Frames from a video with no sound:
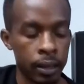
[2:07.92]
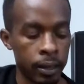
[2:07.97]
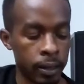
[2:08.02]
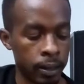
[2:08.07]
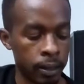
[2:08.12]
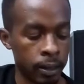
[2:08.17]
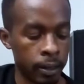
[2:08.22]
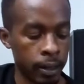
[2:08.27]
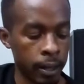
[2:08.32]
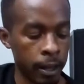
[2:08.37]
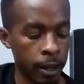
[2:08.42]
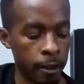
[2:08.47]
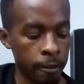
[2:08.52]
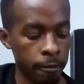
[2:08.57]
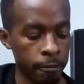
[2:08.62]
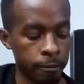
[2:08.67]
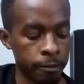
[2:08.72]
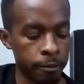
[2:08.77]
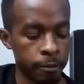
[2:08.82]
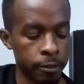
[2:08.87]
F.
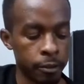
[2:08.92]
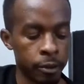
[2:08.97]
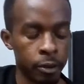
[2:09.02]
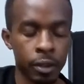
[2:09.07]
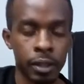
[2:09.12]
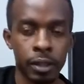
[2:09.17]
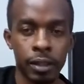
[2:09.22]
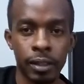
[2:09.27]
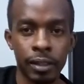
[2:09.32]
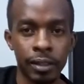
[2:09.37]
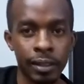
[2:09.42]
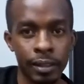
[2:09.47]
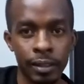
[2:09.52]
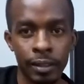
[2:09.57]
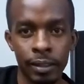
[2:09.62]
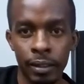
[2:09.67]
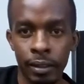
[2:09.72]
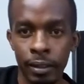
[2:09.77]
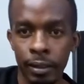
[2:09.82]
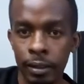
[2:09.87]
Okay, this is
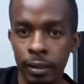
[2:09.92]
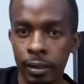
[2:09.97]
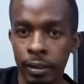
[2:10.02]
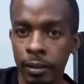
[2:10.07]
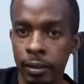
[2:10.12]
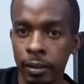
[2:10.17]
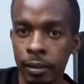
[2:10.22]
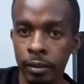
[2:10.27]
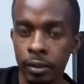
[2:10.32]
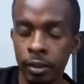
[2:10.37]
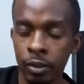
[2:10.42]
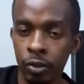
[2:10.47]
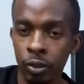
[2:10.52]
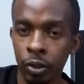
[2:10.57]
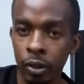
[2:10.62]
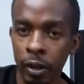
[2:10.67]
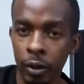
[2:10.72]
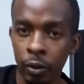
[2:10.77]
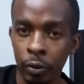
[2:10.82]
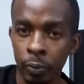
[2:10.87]
not an
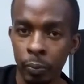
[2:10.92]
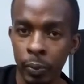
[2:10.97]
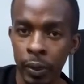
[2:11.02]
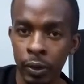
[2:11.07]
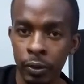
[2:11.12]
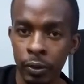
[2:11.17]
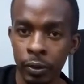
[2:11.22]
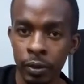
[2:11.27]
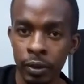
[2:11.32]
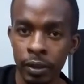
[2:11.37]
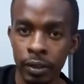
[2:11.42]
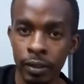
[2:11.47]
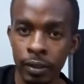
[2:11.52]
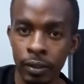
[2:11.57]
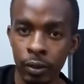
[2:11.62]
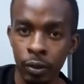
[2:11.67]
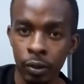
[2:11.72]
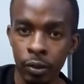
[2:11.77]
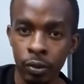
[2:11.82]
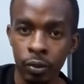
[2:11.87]
open chord. This is
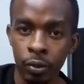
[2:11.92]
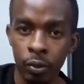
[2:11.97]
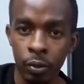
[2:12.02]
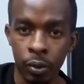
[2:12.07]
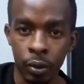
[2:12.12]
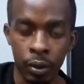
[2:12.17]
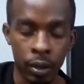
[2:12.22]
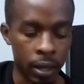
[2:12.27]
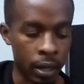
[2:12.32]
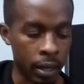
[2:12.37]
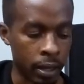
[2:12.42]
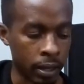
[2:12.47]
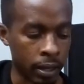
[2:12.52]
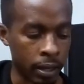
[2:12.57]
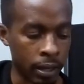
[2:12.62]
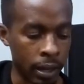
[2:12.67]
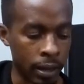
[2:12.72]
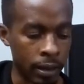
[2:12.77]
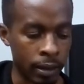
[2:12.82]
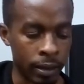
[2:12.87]
also
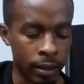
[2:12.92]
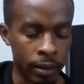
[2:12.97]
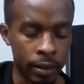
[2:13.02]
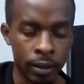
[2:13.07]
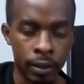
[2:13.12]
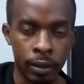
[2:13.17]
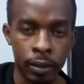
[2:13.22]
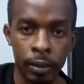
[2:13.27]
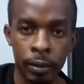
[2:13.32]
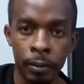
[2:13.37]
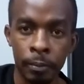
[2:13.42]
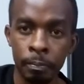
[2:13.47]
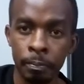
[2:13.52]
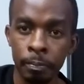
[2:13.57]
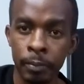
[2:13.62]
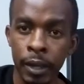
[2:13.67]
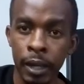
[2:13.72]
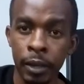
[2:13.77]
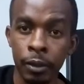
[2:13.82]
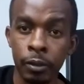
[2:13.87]
kind of
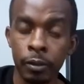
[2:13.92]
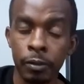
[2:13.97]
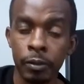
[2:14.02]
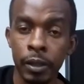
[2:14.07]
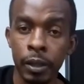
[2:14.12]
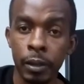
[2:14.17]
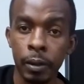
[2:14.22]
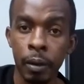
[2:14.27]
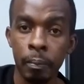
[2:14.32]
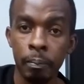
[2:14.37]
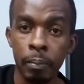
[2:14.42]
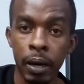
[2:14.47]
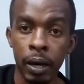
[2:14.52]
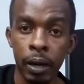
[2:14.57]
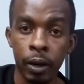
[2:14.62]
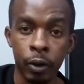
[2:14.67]
a bar chord.